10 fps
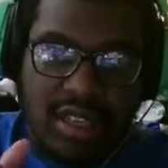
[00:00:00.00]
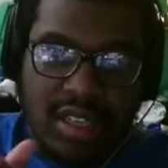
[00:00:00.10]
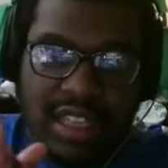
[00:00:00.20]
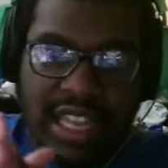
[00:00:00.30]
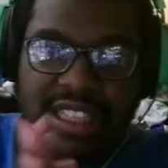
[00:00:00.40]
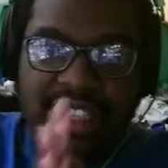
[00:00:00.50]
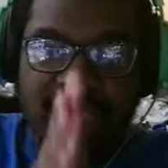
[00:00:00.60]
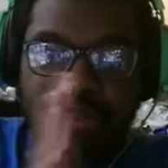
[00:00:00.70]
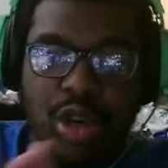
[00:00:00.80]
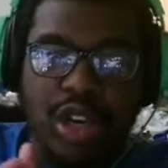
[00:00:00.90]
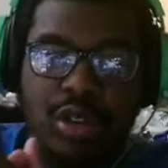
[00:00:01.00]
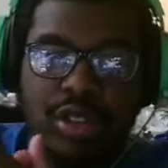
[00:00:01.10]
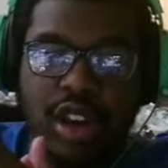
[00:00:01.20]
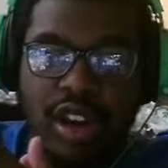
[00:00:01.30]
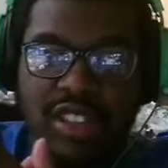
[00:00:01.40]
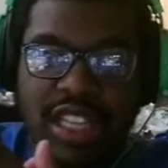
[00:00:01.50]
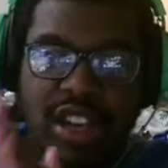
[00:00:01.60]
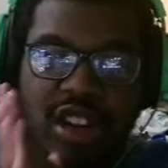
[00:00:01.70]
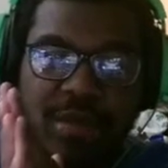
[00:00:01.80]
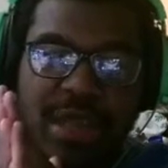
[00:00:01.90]
Like this is one of those cards that
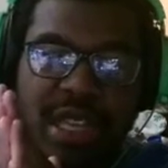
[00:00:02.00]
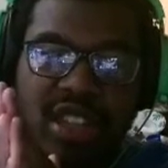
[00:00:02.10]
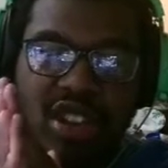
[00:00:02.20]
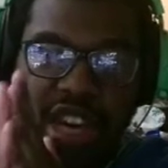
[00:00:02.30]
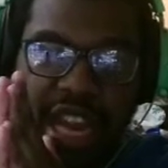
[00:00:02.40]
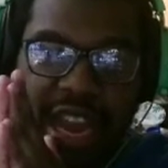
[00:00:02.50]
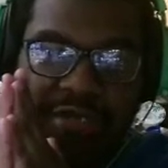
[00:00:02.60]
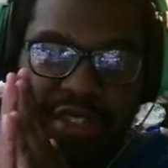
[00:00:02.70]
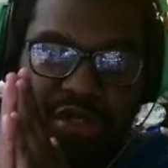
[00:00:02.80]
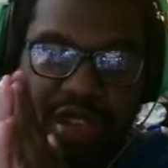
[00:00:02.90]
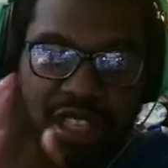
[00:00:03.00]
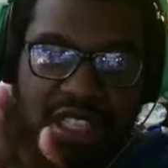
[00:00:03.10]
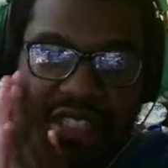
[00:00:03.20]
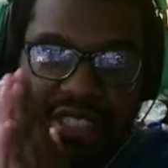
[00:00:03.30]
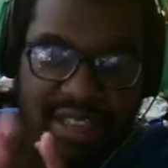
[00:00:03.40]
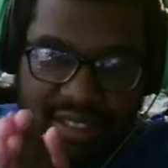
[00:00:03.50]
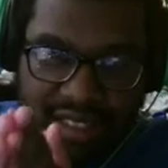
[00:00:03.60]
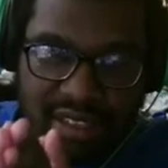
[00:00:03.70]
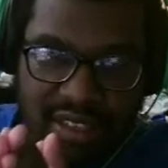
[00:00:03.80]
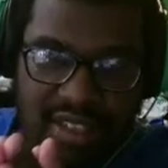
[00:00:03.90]
you're gonna have to really test
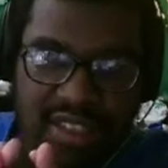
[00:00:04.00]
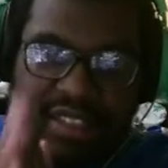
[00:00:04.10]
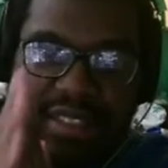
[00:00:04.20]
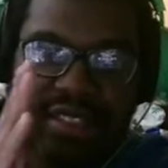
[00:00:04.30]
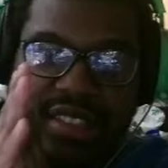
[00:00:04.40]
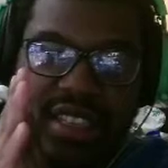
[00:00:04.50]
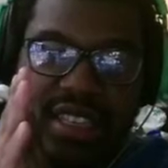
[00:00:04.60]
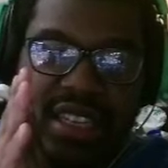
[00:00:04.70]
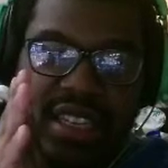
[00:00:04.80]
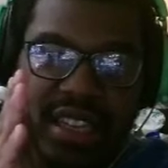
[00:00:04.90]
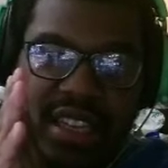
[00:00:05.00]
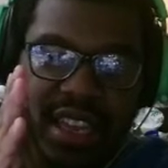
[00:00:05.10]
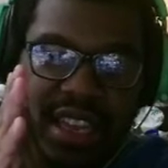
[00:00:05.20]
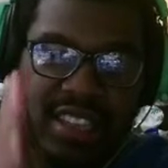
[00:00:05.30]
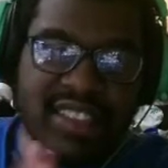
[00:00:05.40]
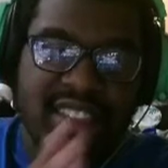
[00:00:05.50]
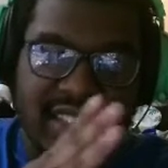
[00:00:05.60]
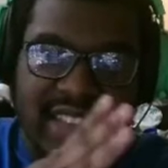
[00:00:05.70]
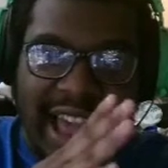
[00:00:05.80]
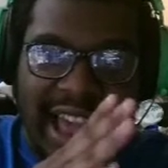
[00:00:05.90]
it to see, is
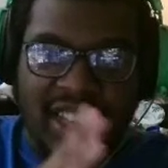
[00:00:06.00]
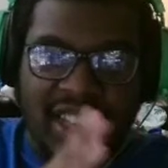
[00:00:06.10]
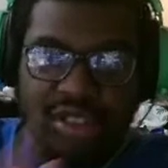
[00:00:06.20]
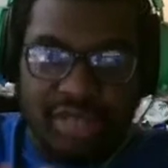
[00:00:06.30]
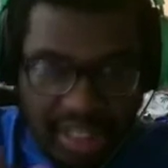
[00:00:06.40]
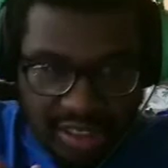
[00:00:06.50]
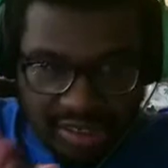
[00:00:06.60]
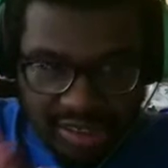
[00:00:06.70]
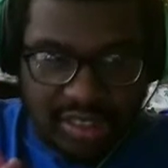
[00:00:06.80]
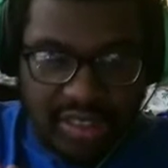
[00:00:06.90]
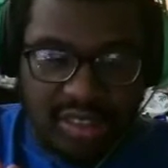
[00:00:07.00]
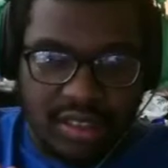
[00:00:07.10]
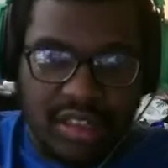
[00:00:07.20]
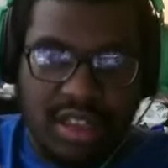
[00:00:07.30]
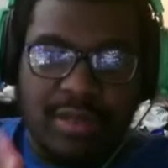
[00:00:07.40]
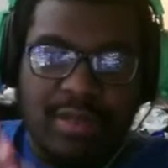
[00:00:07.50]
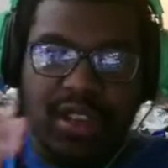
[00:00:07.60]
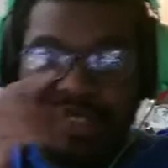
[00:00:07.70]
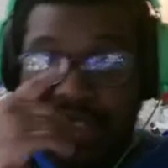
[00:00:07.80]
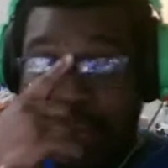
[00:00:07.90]
this actually consistent?
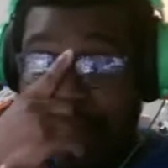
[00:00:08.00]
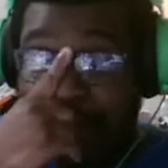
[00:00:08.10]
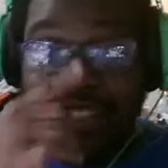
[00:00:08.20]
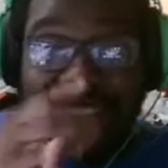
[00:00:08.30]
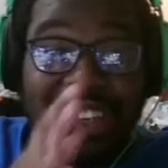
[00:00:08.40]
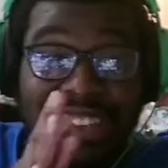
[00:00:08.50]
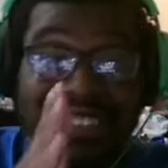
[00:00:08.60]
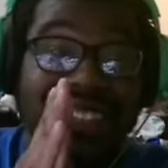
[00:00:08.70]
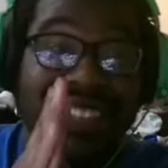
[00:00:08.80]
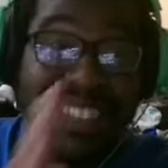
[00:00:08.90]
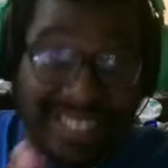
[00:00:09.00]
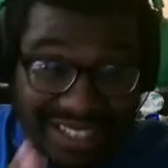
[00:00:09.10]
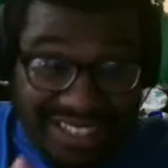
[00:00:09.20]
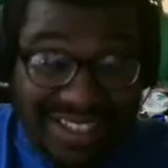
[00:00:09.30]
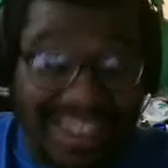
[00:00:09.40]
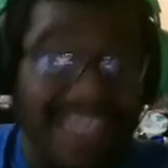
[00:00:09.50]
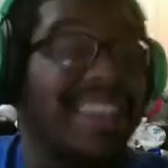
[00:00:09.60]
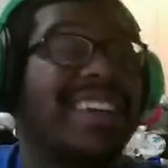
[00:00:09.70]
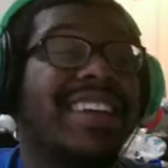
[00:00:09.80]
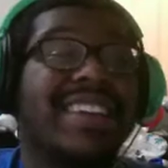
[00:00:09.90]
Because if it's
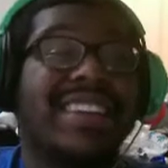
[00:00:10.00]
consistent,